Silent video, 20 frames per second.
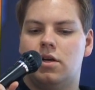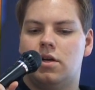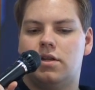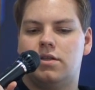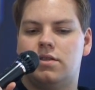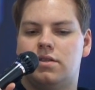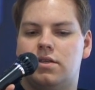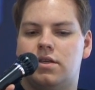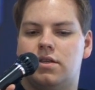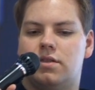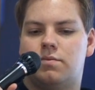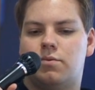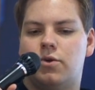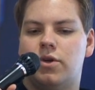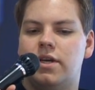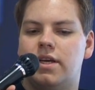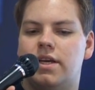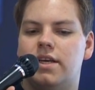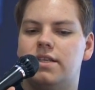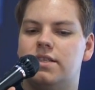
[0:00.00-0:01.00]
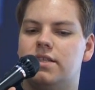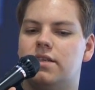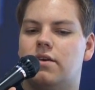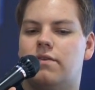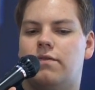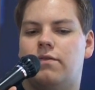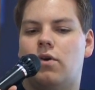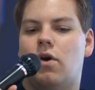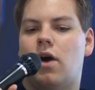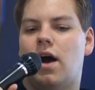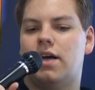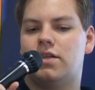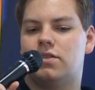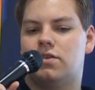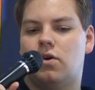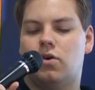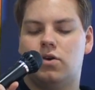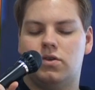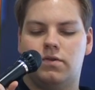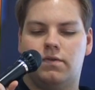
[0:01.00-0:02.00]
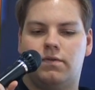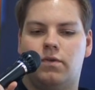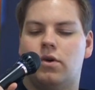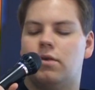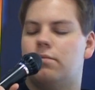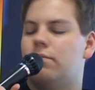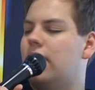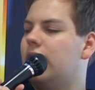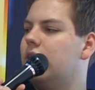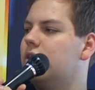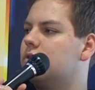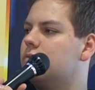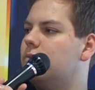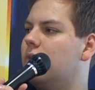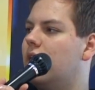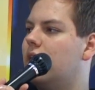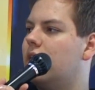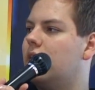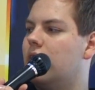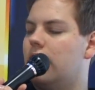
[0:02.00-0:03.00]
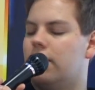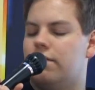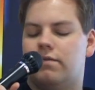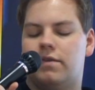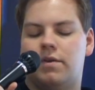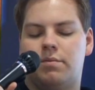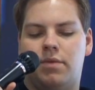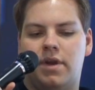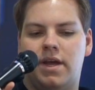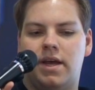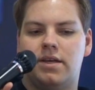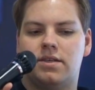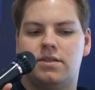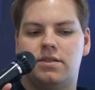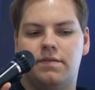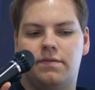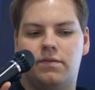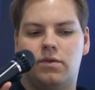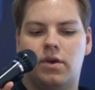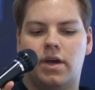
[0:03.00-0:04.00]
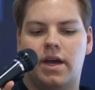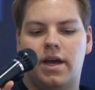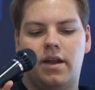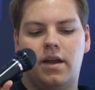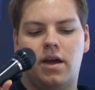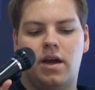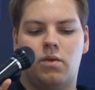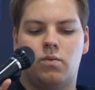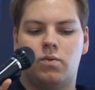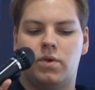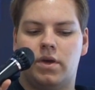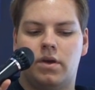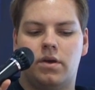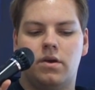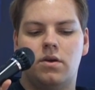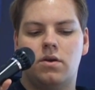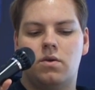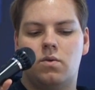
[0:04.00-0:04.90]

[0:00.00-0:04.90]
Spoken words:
it's pretty easy for us, also for the management, and the players live together, and we